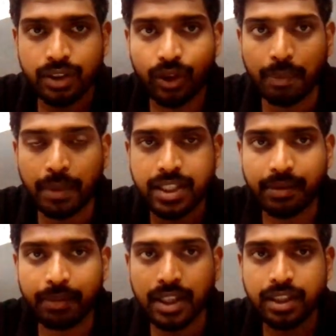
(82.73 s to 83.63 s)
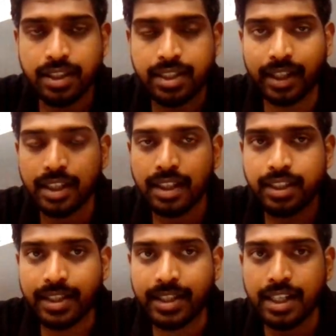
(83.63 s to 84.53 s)
Complex number z.
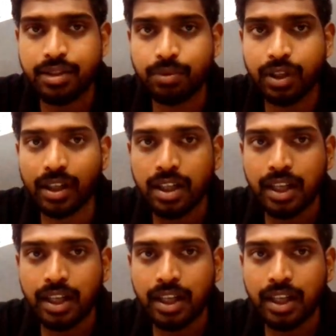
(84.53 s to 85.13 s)
Z is what?